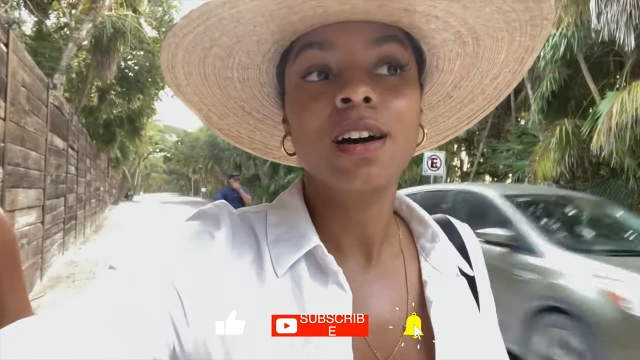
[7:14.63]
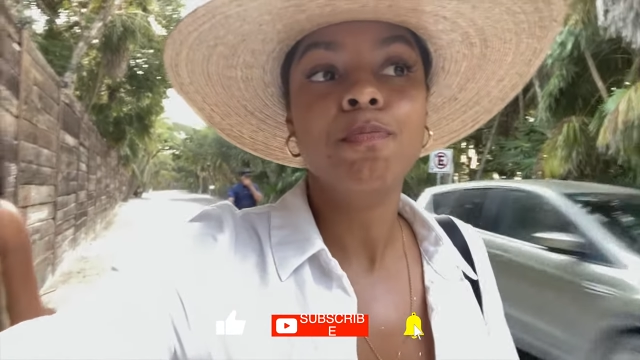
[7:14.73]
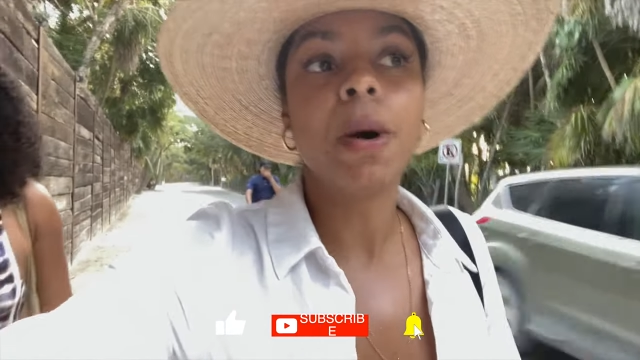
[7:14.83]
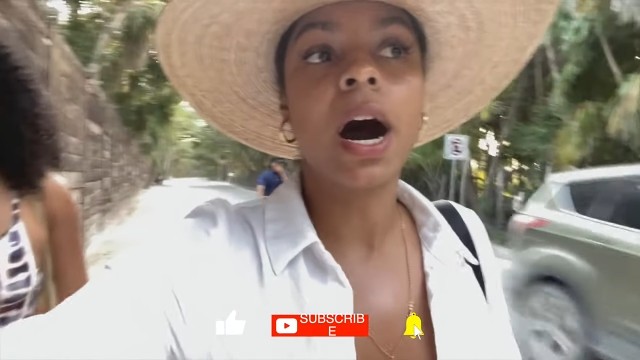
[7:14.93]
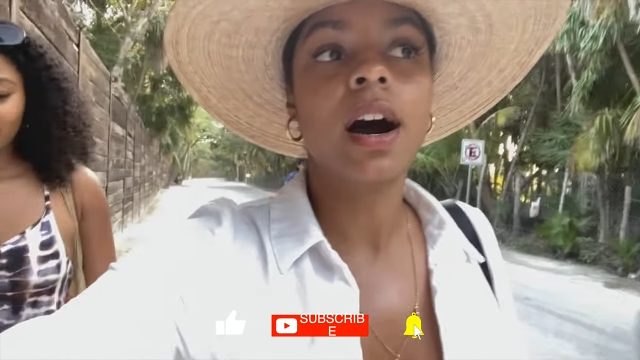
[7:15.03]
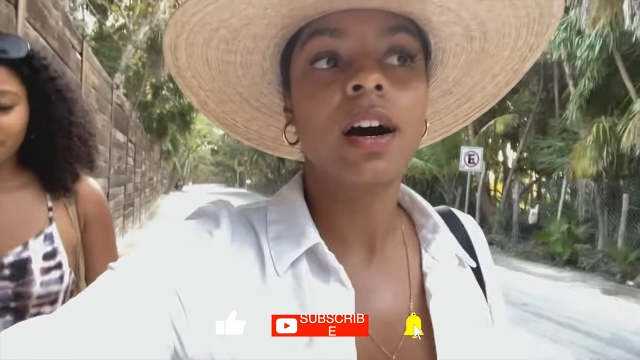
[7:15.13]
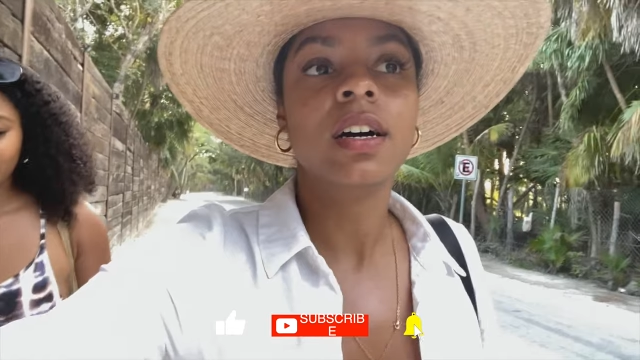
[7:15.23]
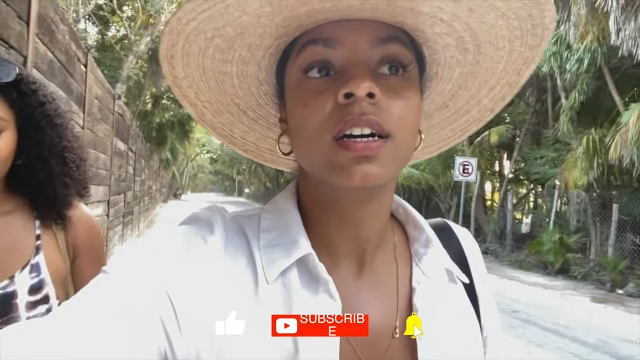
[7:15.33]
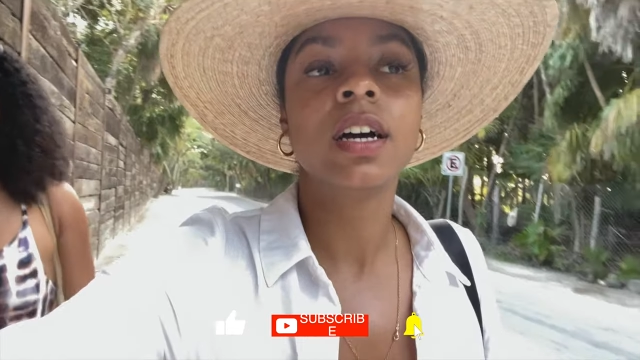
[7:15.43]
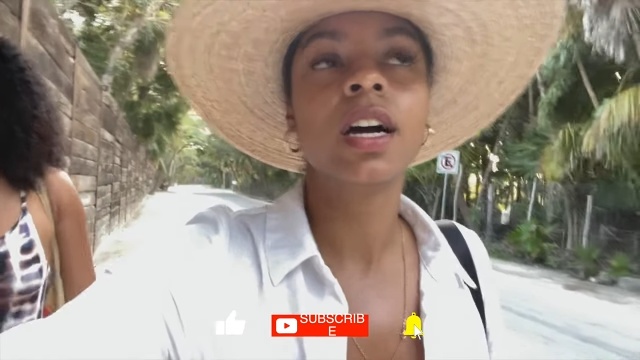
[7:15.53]
But
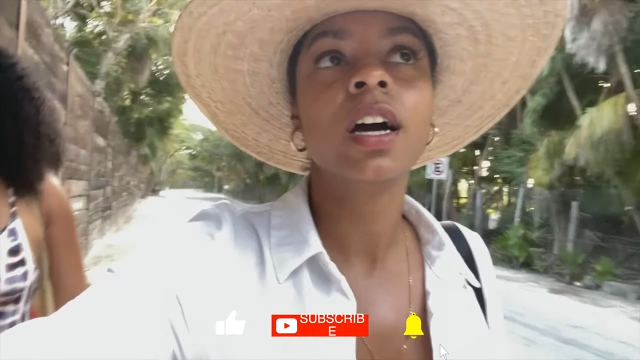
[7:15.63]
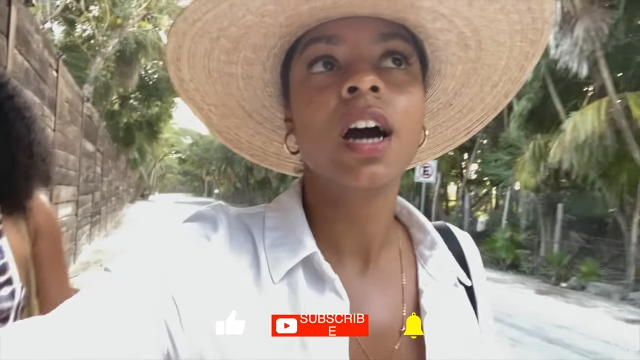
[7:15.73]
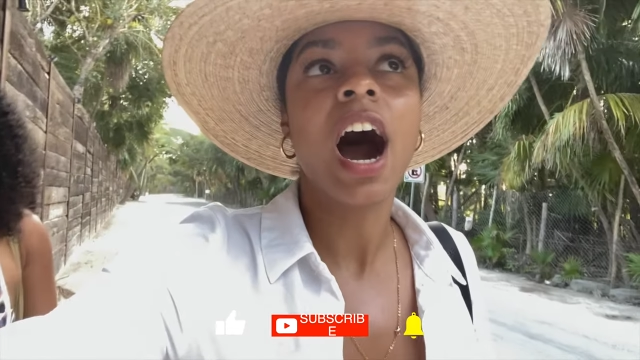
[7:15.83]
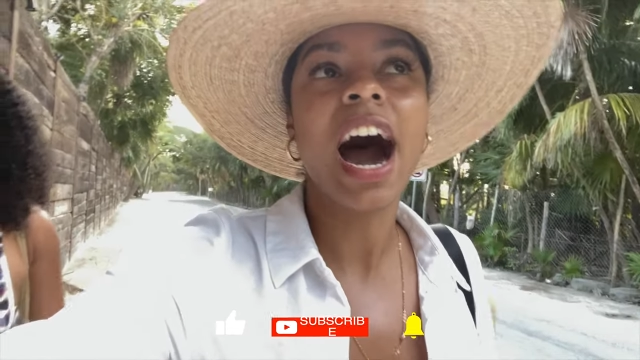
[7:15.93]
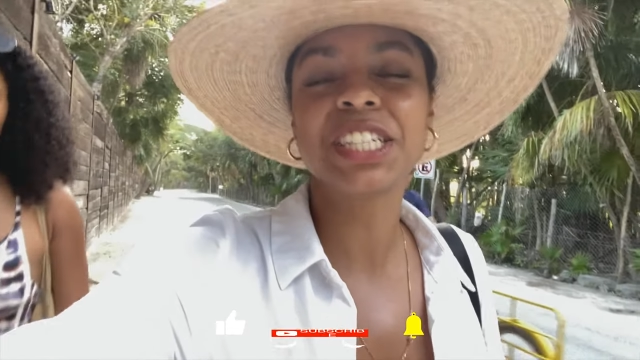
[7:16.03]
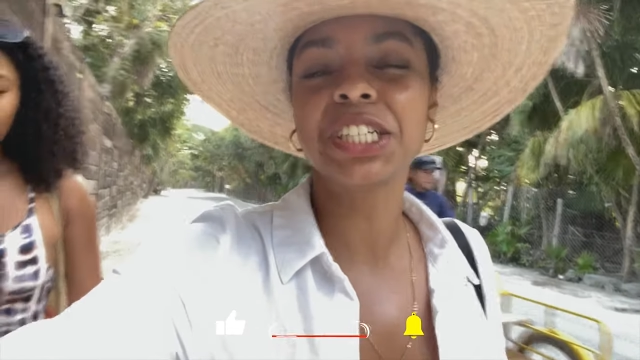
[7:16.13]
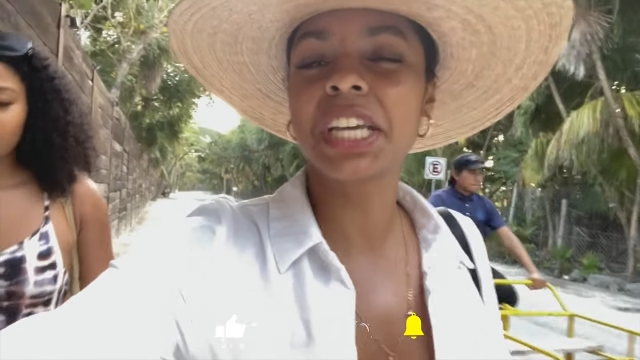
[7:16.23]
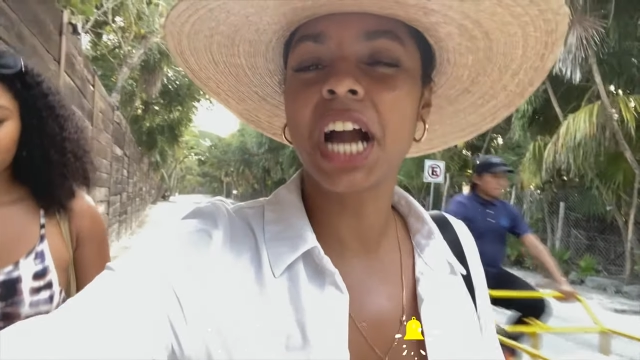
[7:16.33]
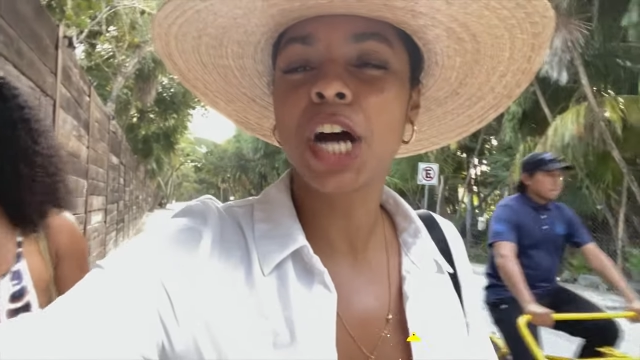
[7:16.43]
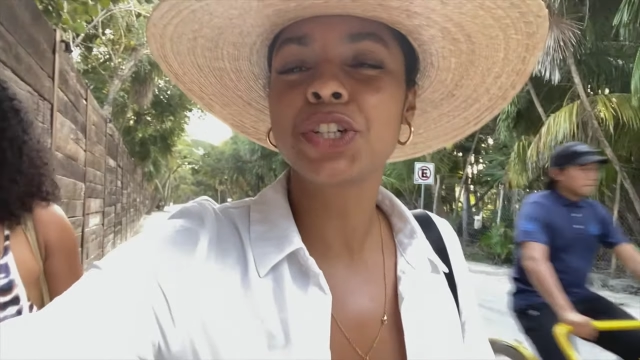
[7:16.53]
I just think
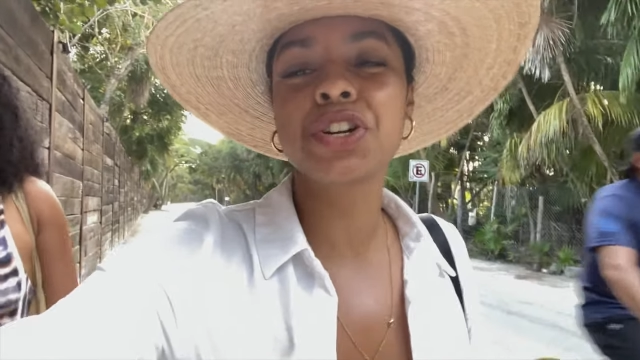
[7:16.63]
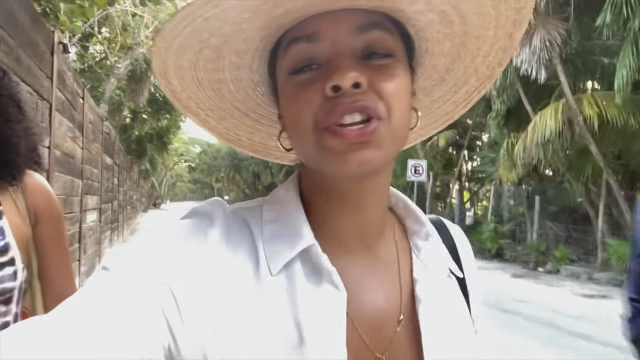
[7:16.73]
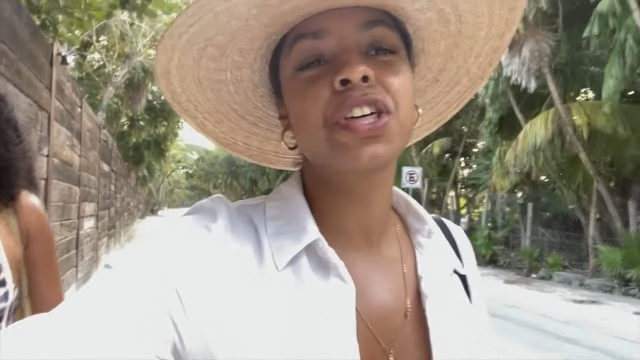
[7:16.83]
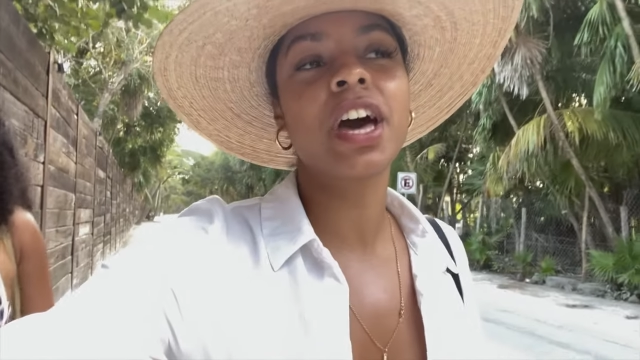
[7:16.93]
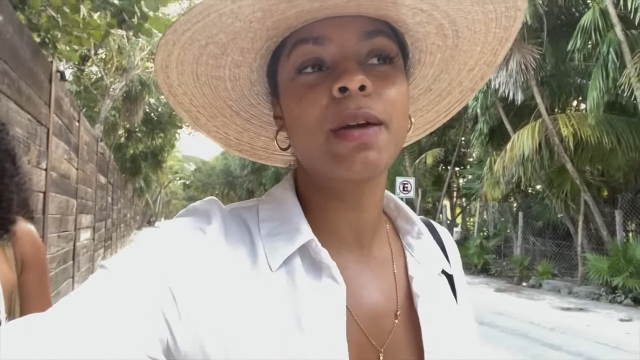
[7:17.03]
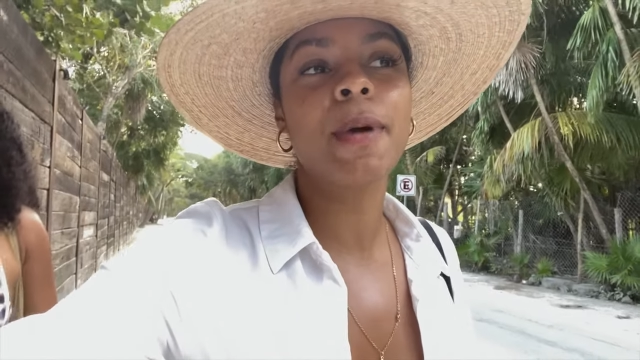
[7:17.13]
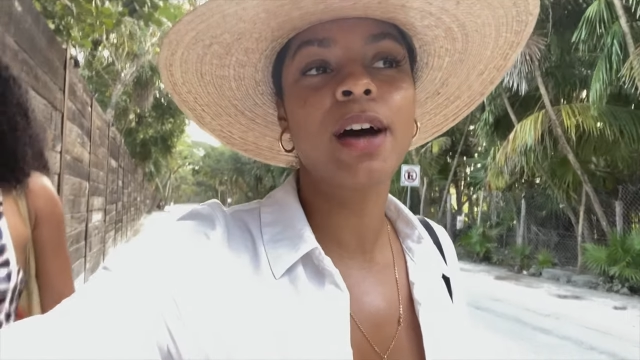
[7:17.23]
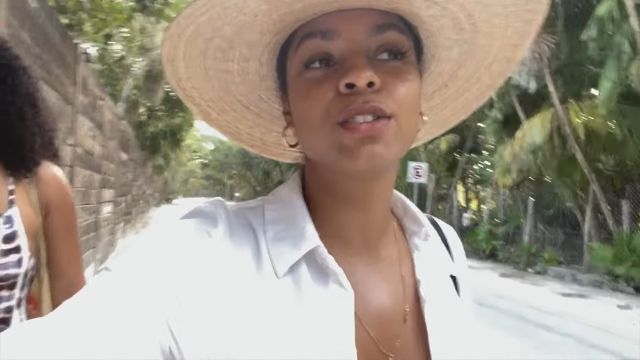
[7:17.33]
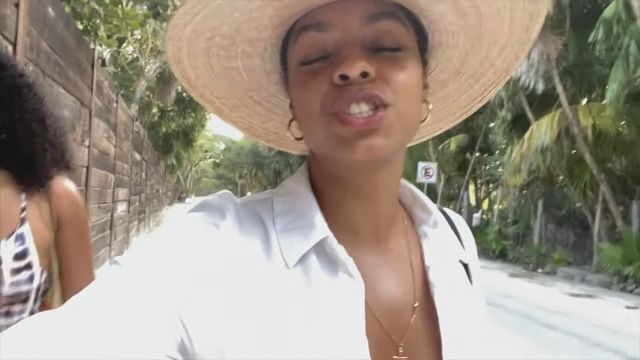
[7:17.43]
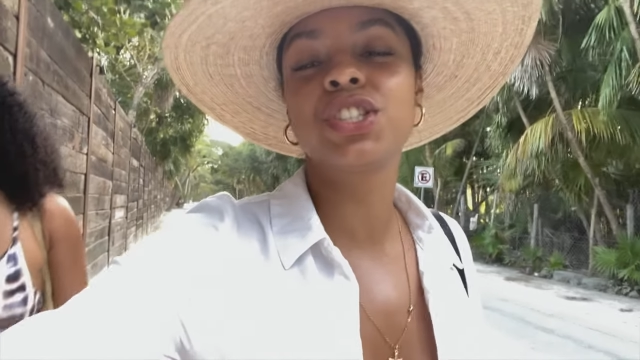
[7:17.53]
one hundred thirty
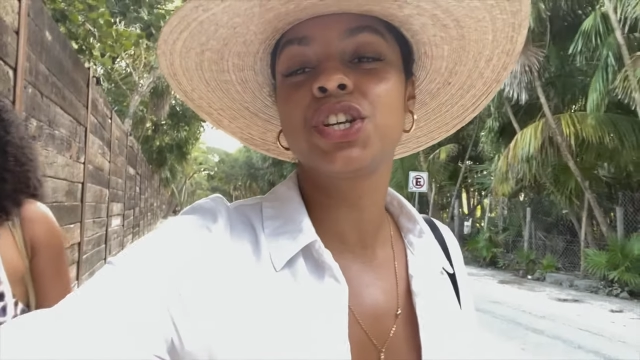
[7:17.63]
pounds